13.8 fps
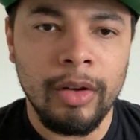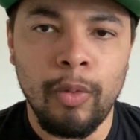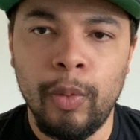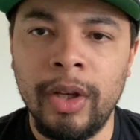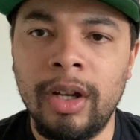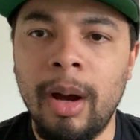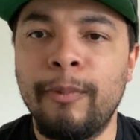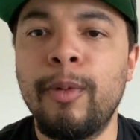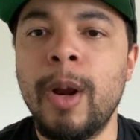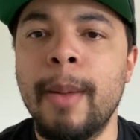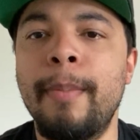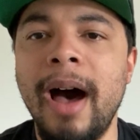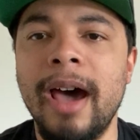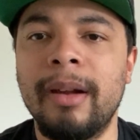we come from
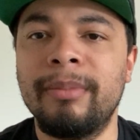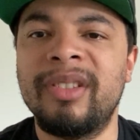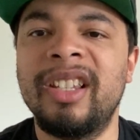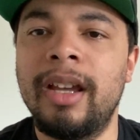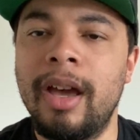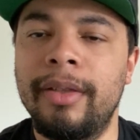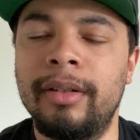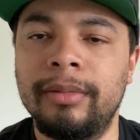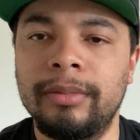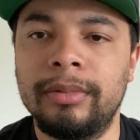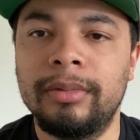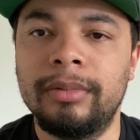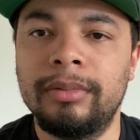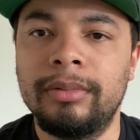the bottom together,
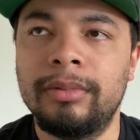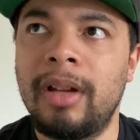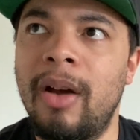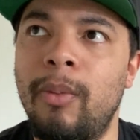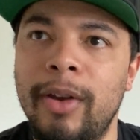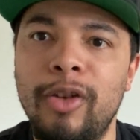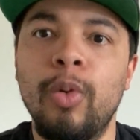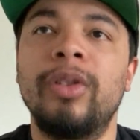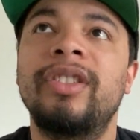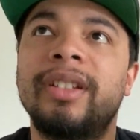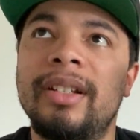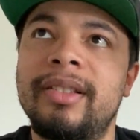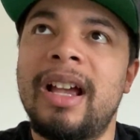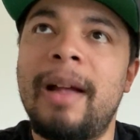and we going to
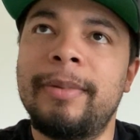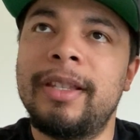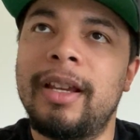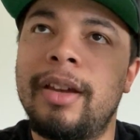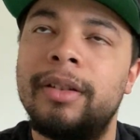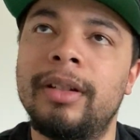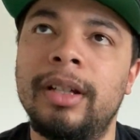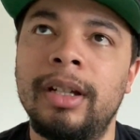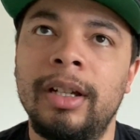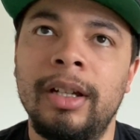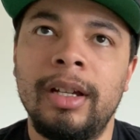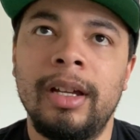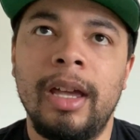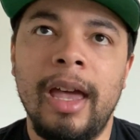the top together.
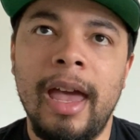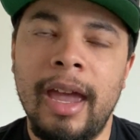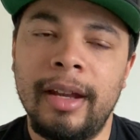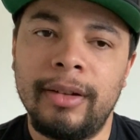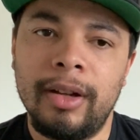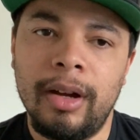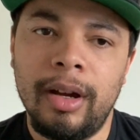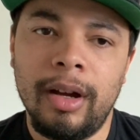And